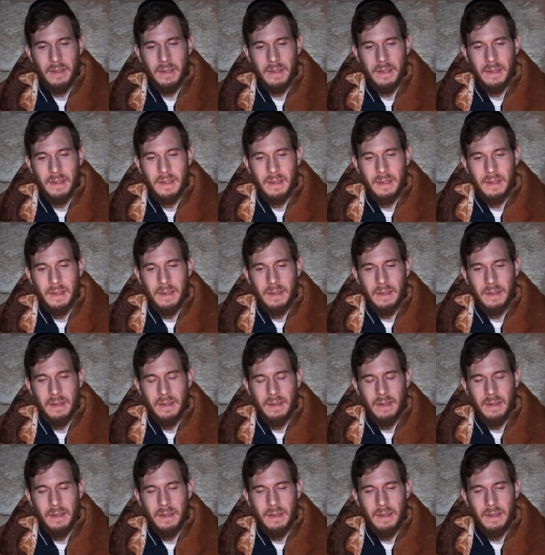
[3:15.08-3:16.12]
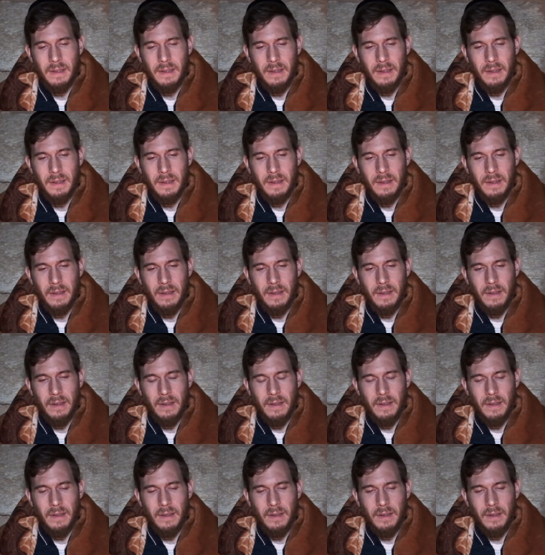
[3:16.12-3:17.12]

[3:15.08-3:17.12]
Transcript: Nobody speaks.